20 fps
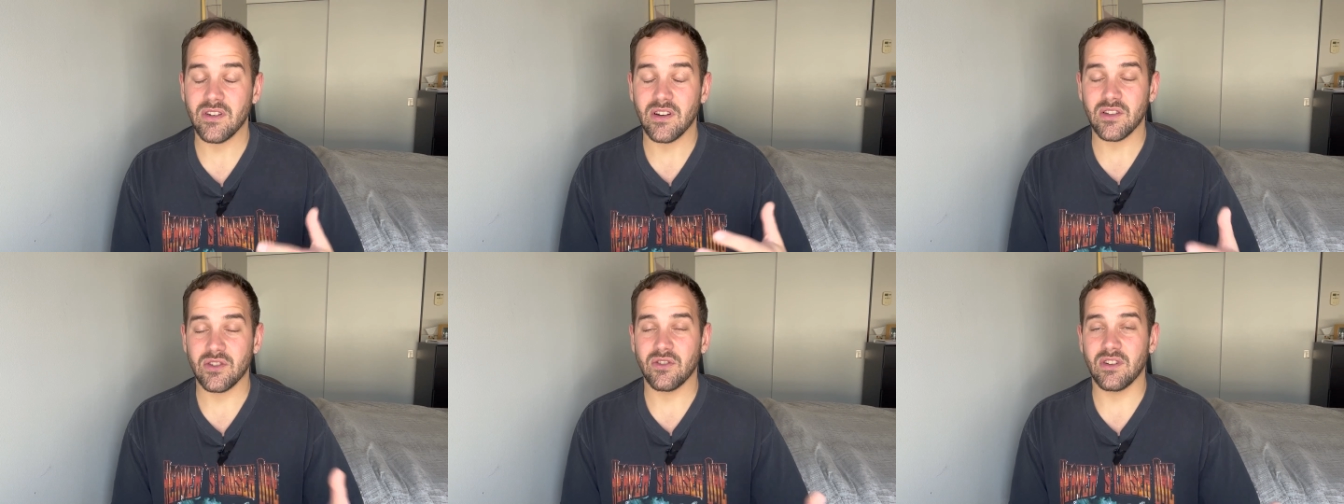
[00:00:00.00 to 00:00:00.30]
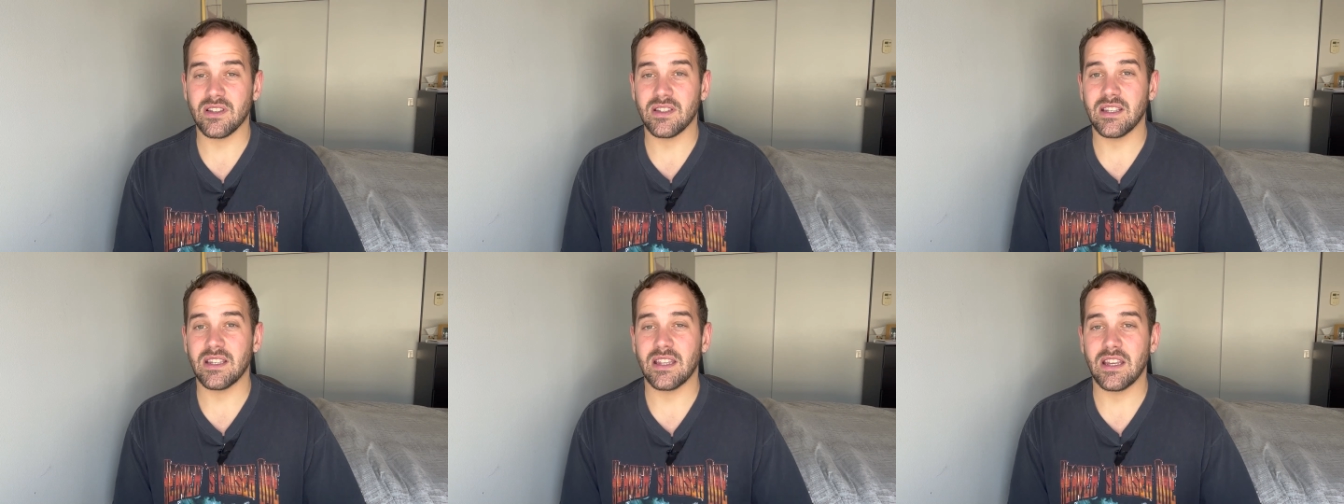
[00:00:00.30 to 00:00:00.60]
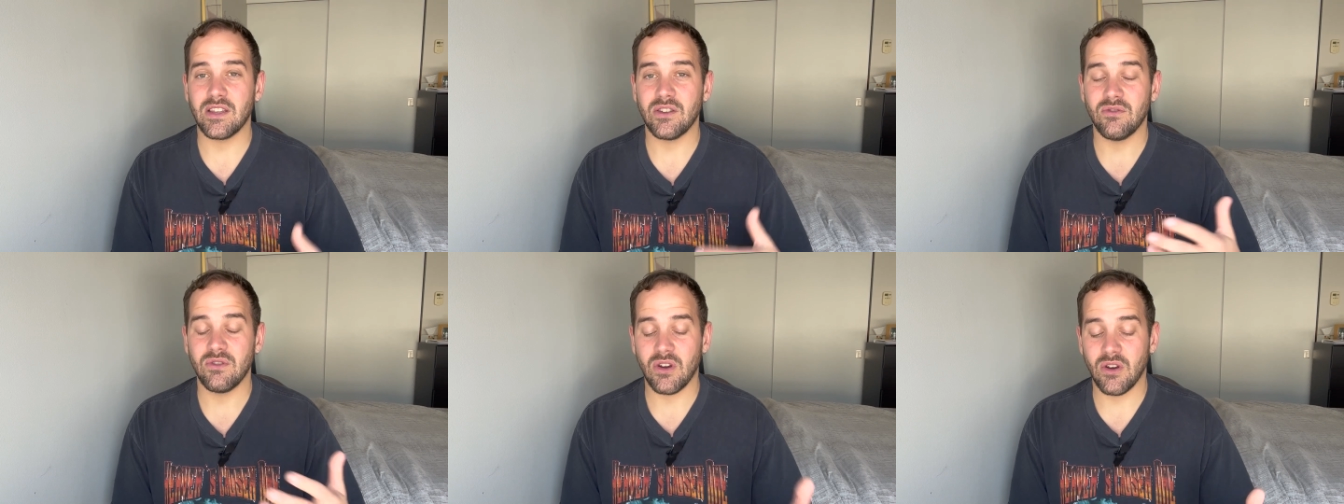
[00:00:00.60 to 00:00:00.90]
You're not trusting
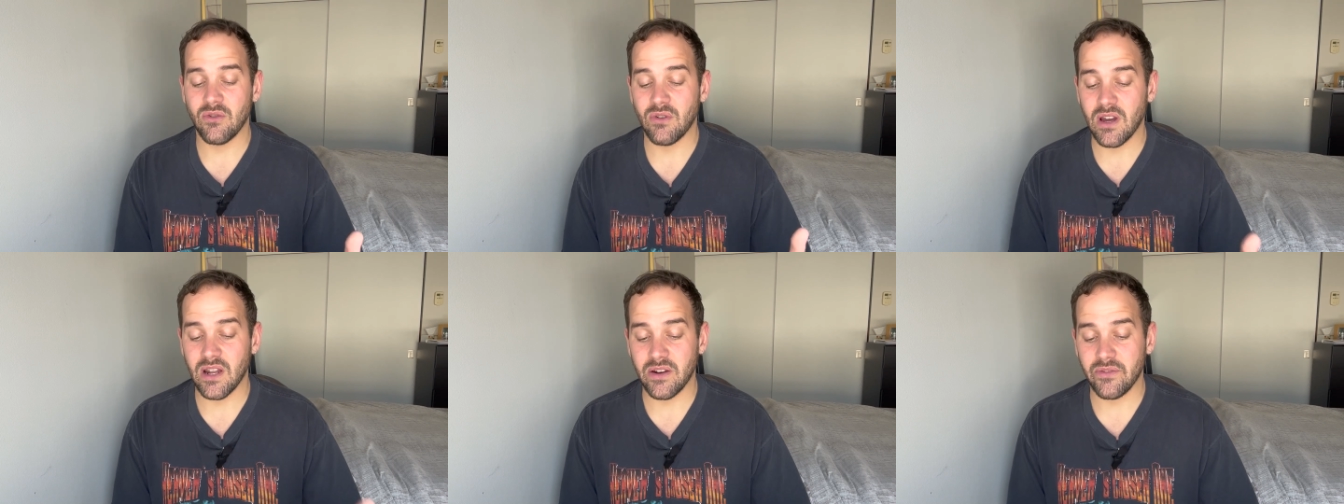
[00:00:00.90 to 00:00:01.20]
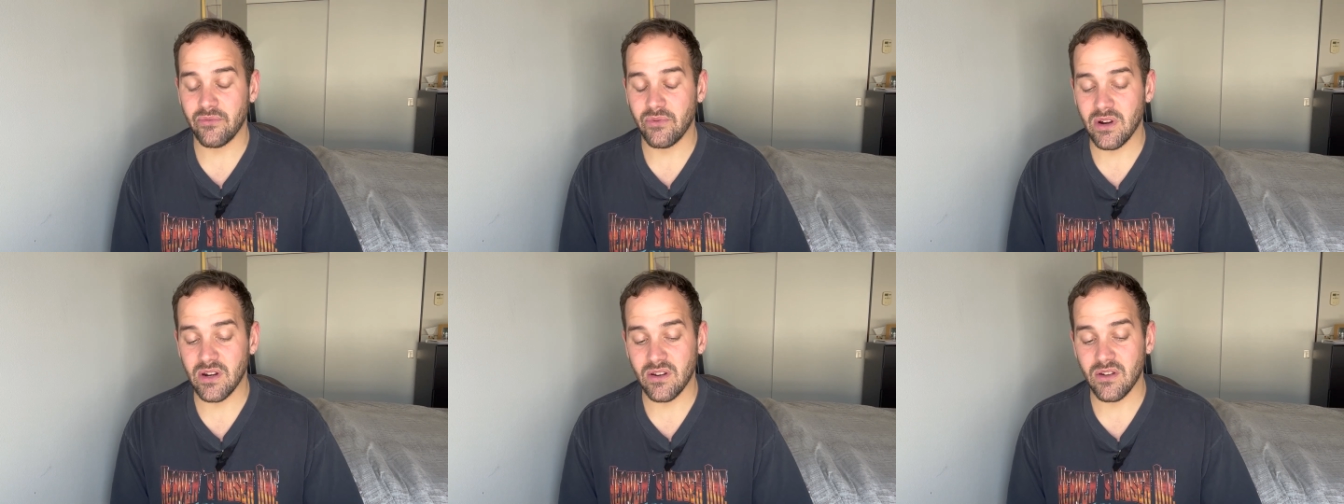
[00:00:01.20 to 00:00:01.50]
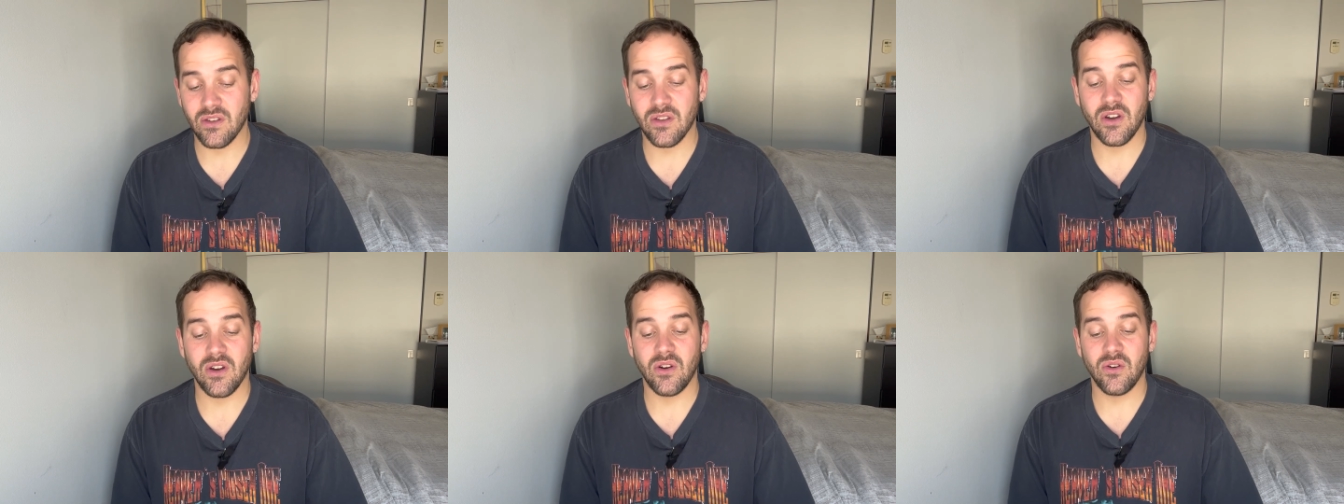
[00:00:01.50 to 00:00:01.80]
that you know kind of where
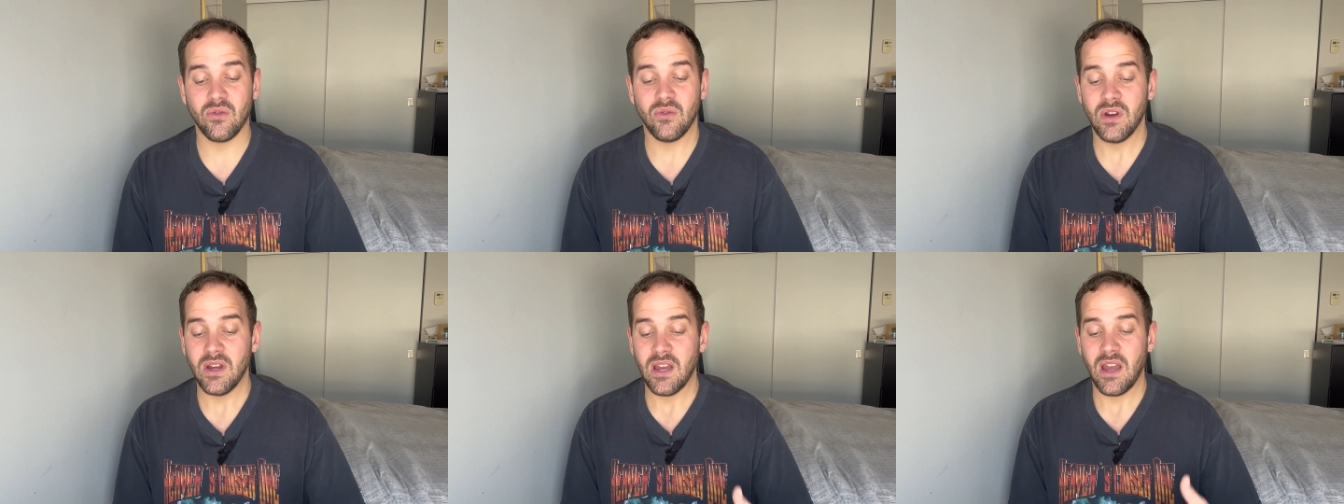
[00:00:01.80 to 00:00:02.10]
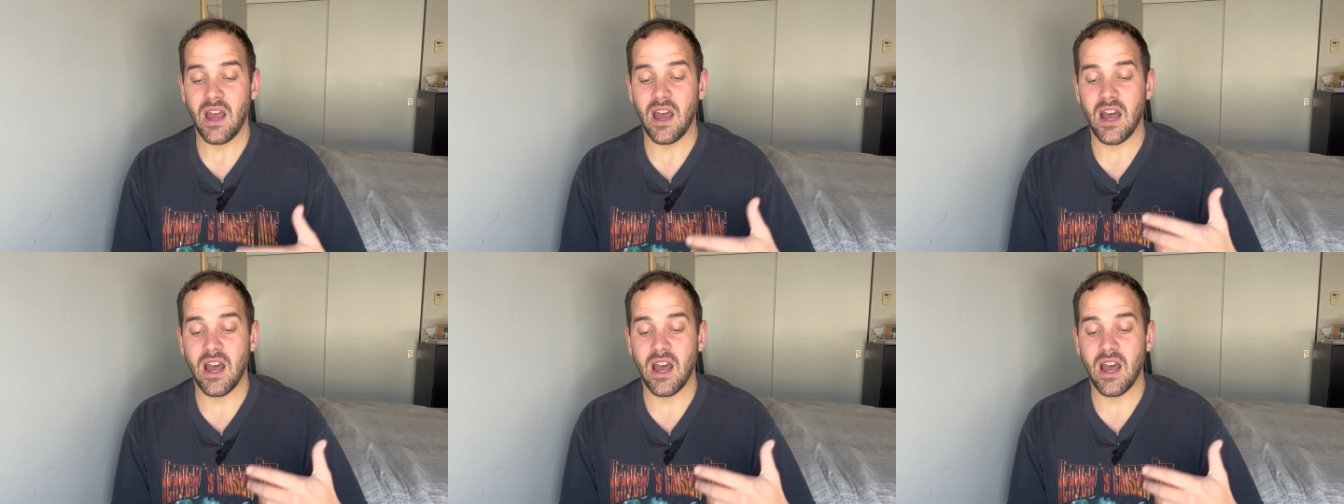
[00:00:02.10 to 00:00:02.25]
to go.